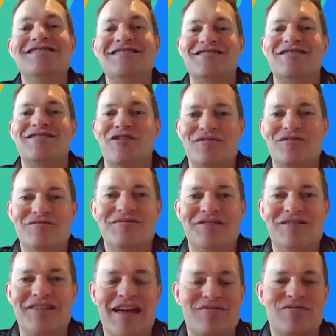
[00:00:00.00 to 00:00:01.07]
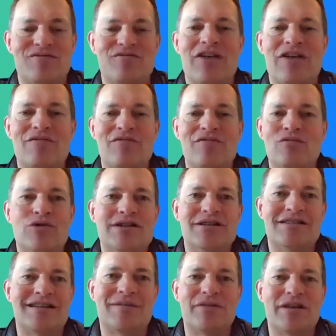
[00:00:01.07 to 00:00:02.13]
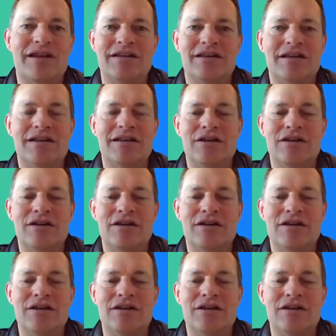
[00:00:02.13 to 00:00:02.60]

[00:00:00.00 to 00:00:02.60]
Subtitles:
So that was something that